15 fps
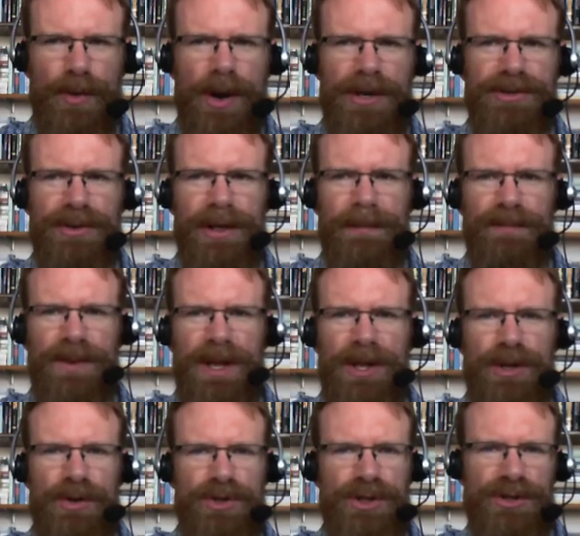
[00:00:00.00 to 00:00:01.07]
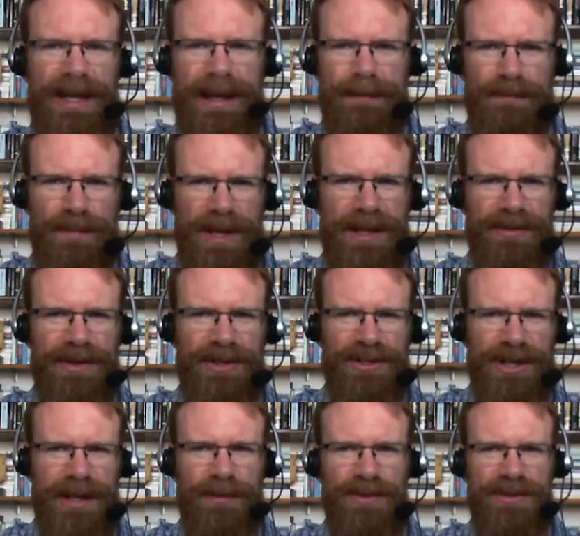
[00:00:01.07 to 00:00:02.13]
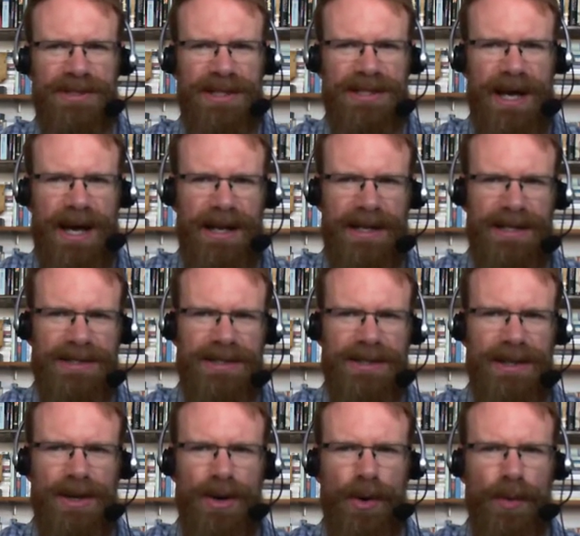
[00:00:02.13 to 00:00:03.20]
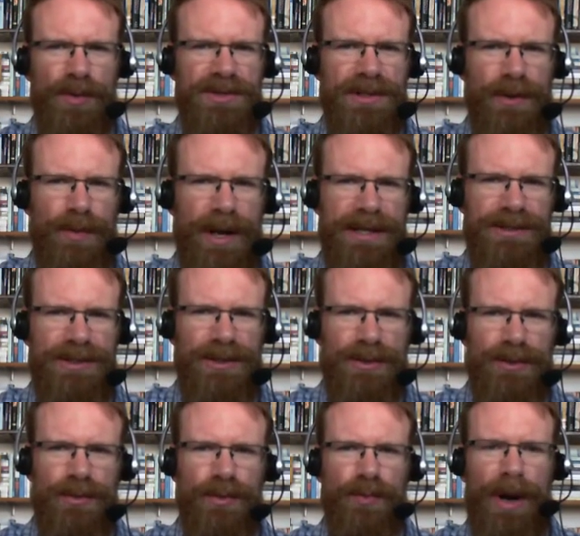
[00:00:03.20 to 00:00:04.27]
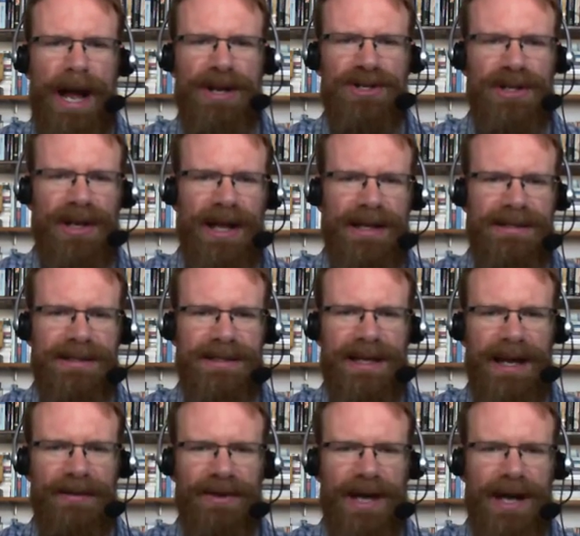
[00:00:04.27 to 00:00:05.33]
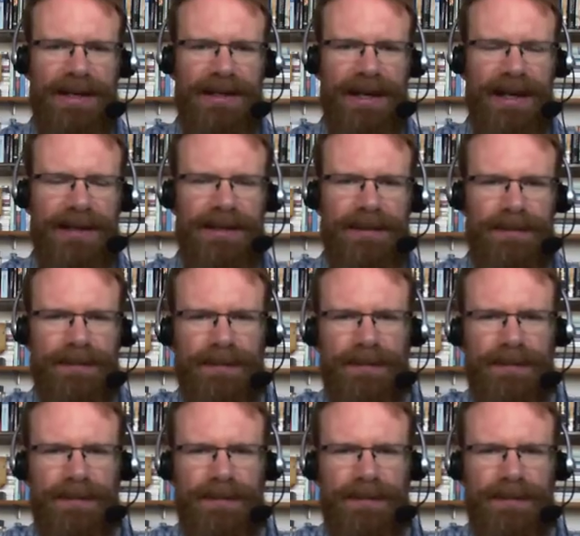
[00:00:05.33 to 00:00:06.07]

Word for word: a, quandary. You know, should they admit that Jacob was dishonest, or was there a way to rationalize this kind of conduct?